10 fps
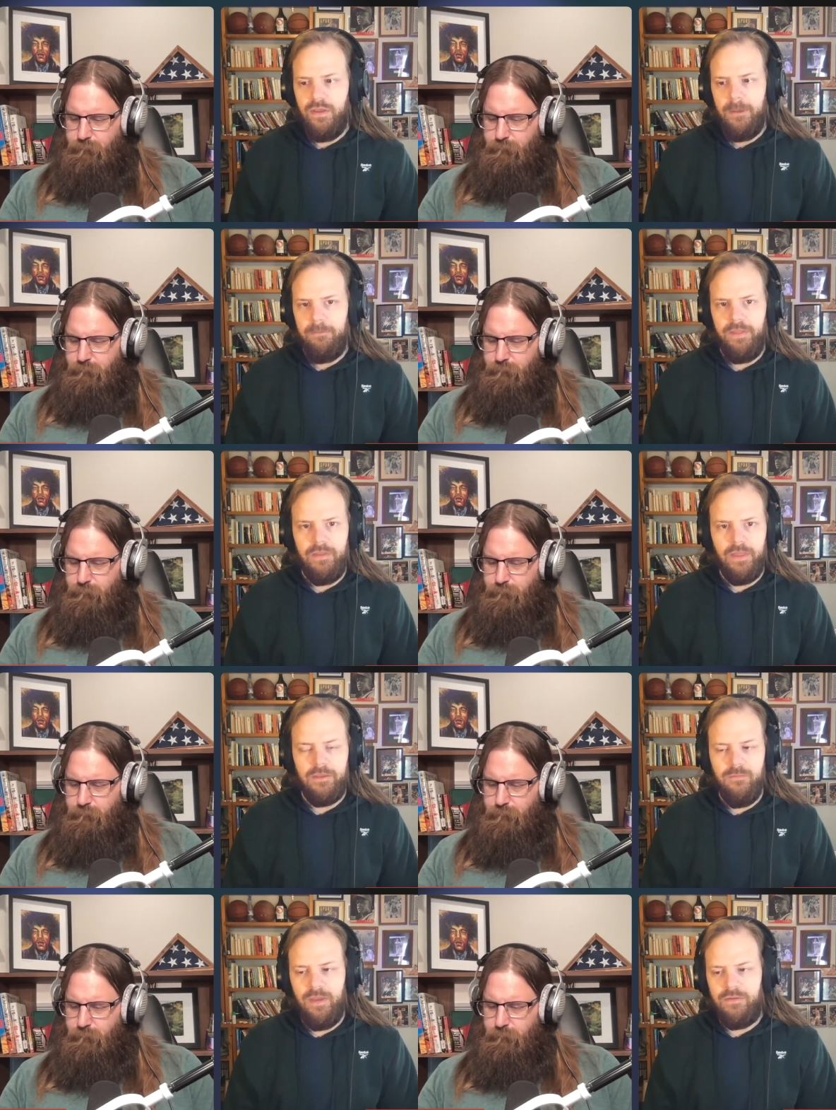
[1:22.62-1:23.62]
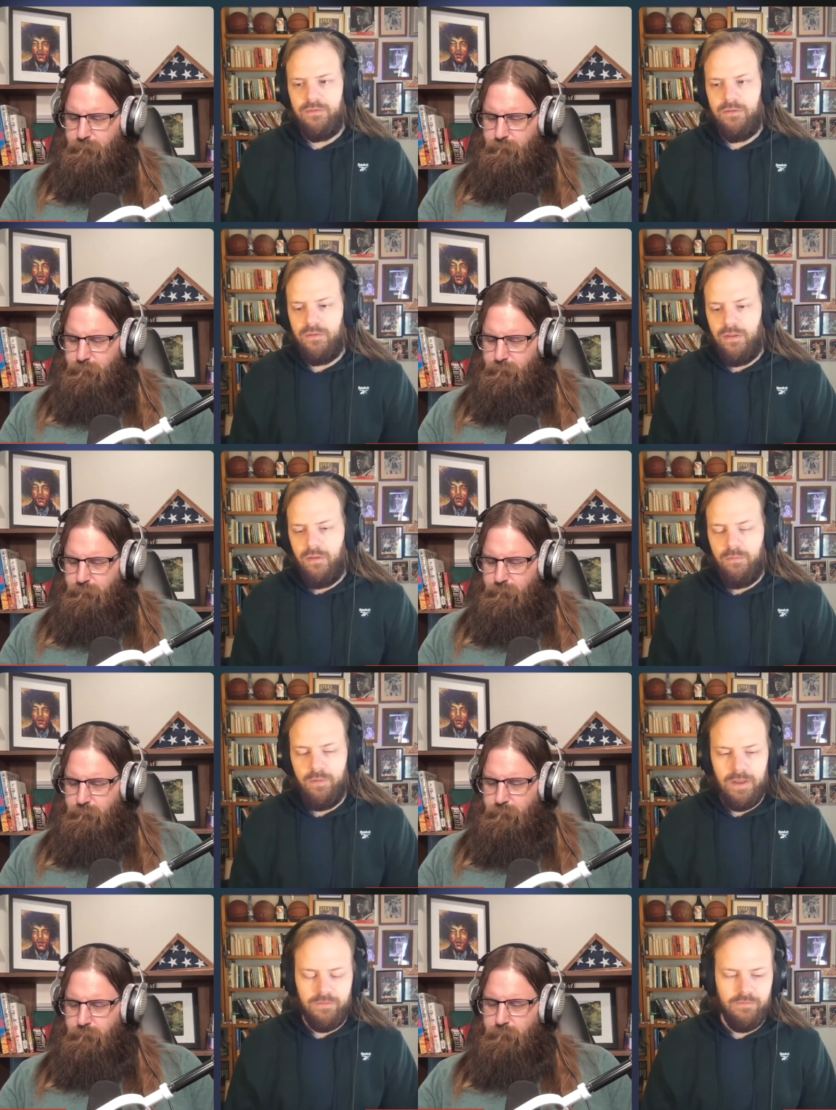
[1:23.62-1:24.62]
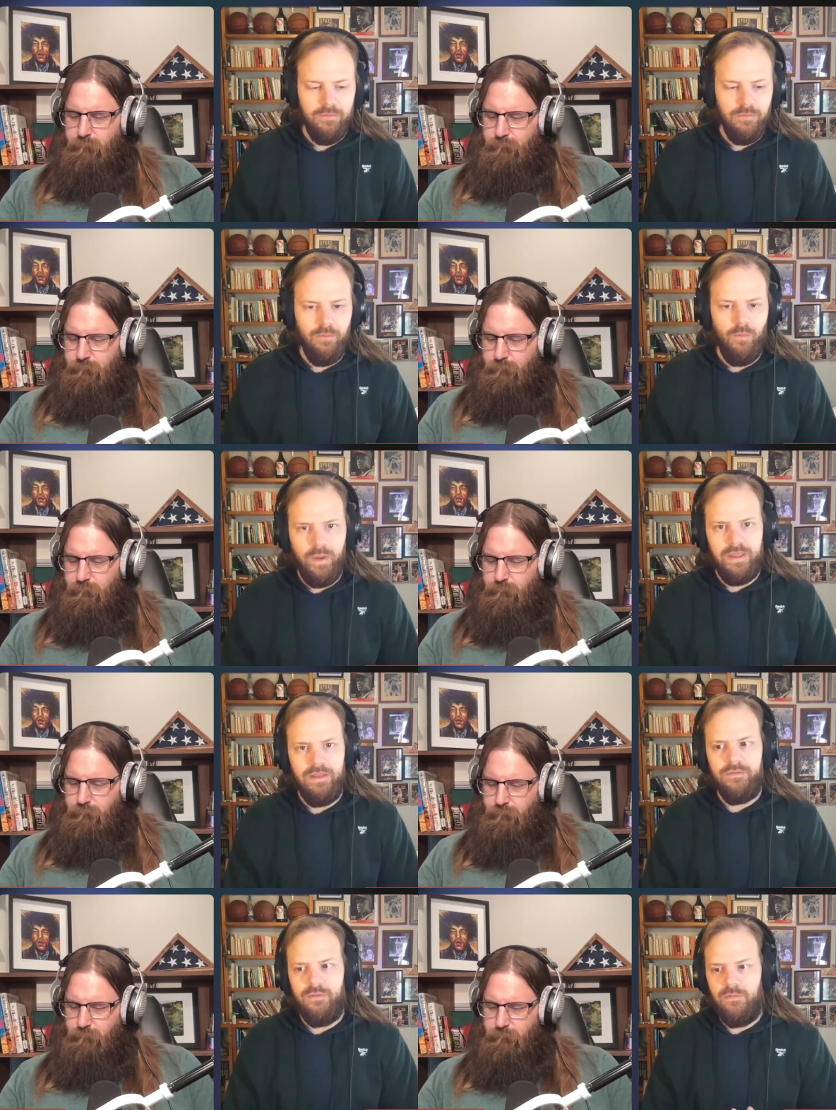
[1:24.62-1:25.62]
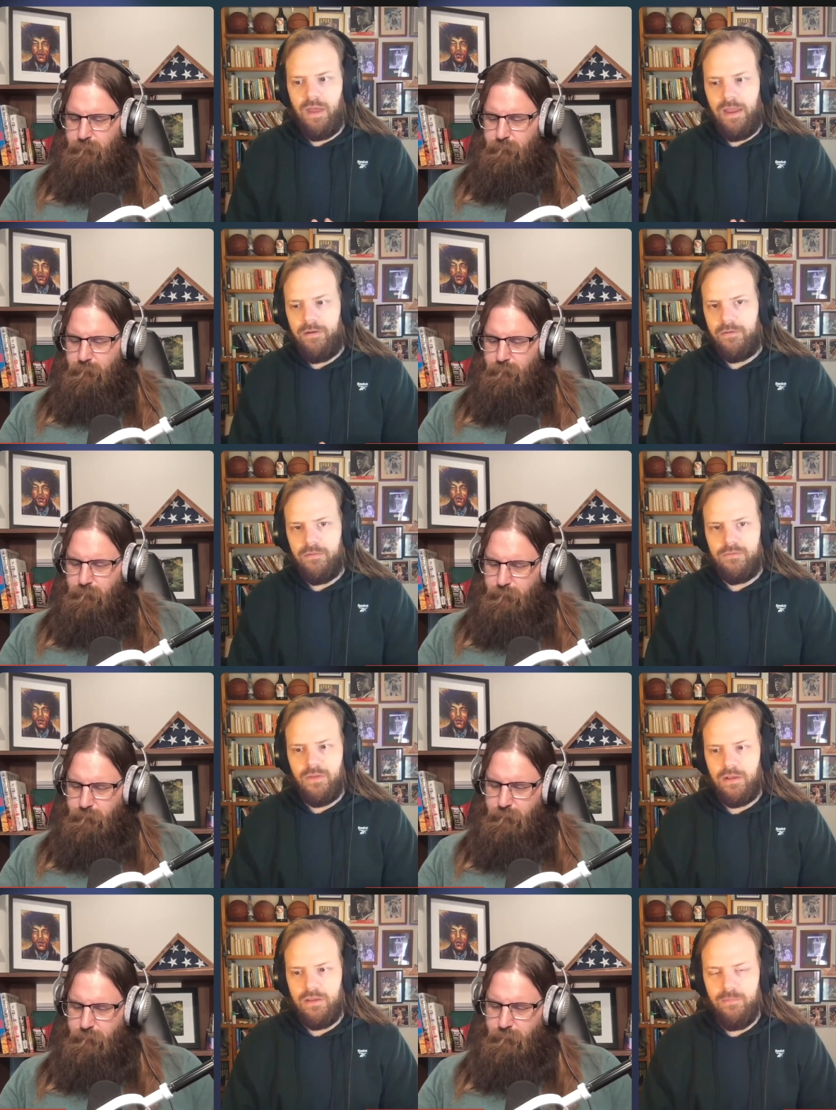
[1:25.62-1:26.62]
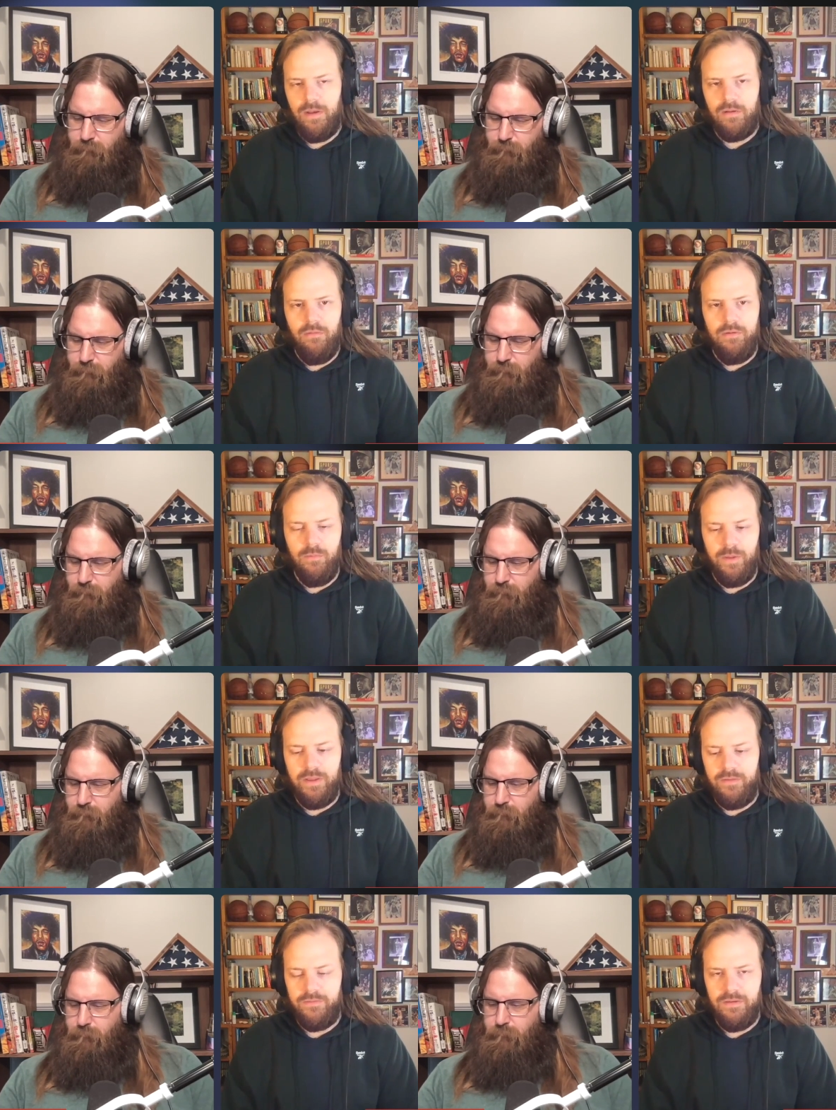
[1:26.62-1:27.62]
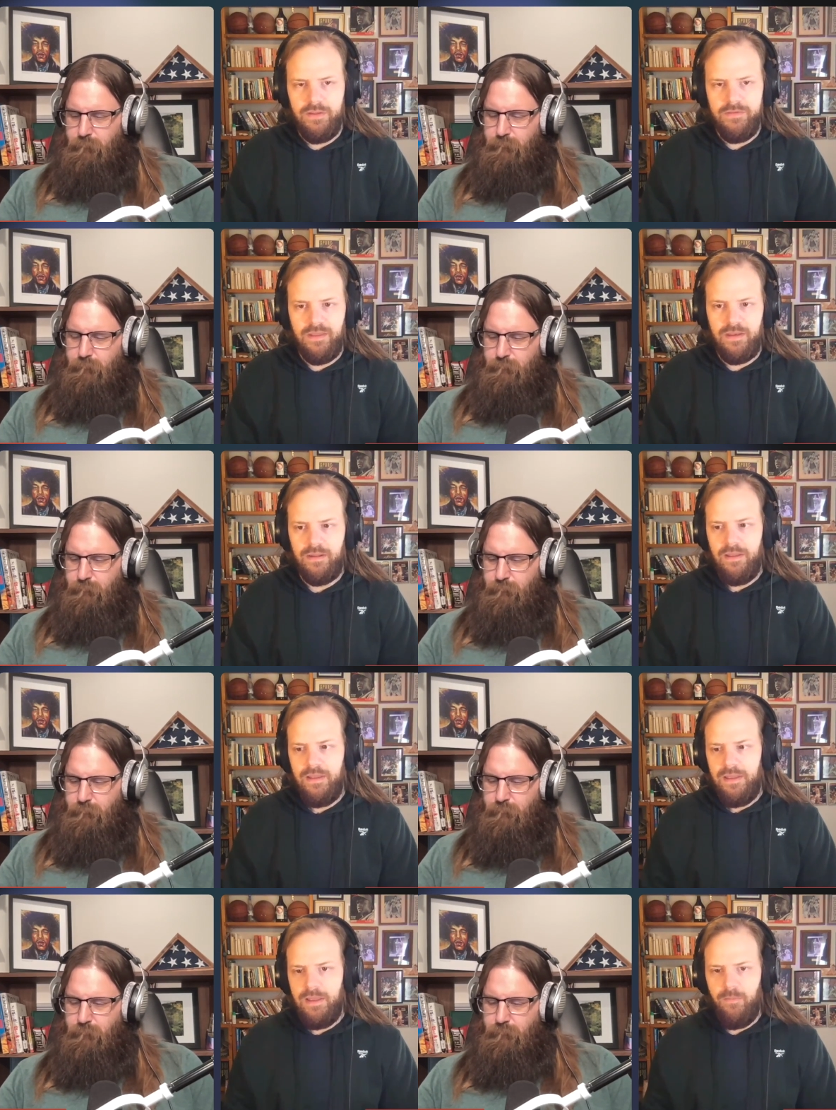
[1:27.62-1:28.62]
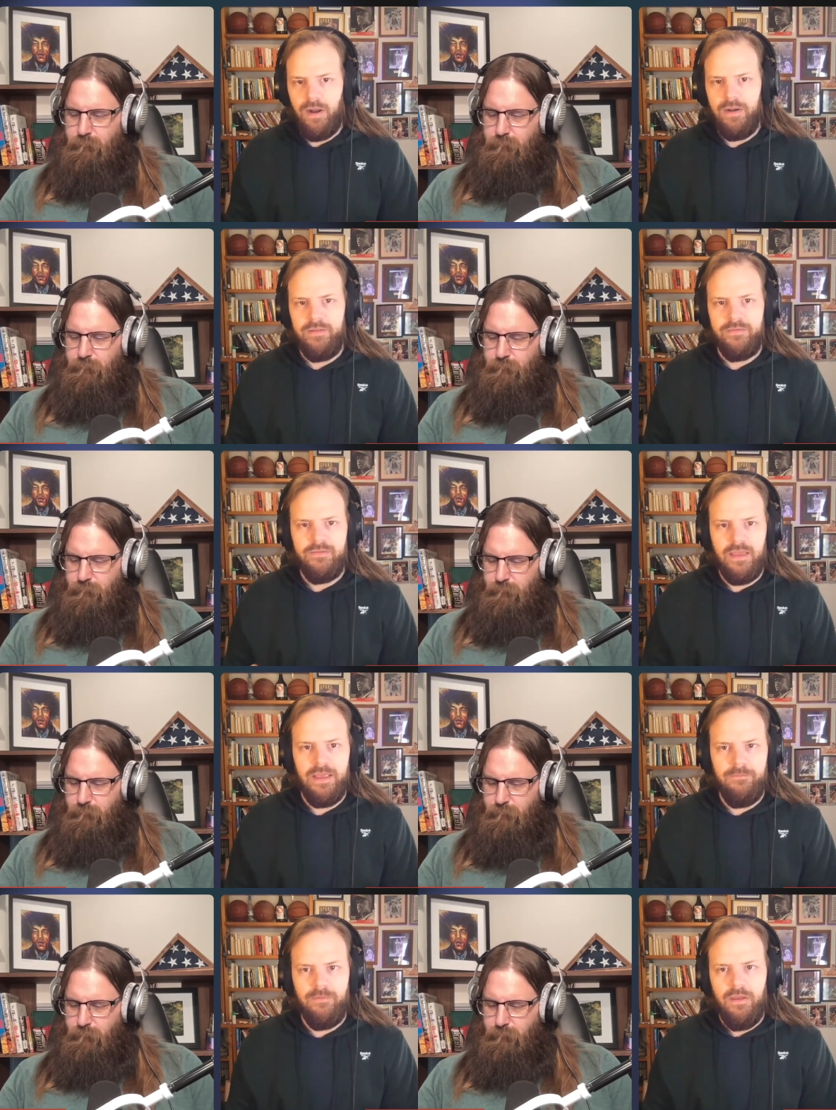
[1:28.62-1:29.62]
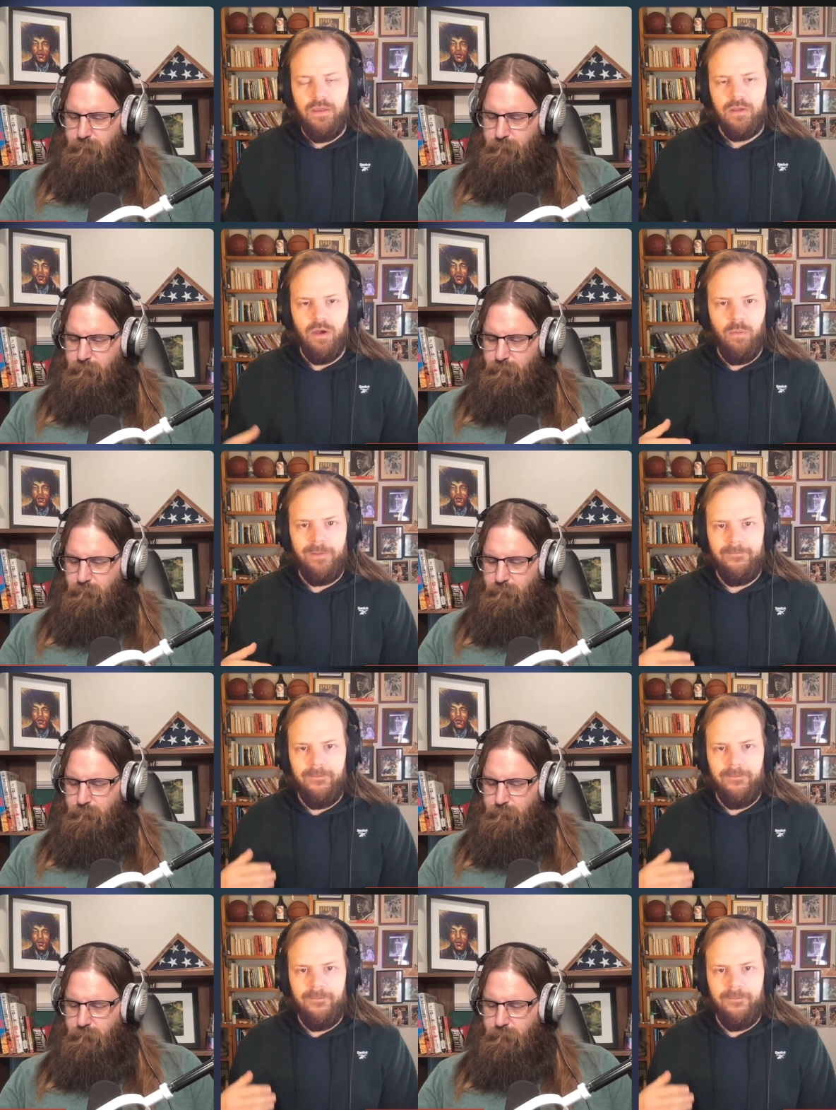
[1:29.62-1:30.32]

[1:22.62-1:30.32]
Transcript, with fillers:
Speaker 1: But then, like you mentioned, we went to Wiggins, and I heard Coach talking about going to Wiggins, and he said he wanted to save going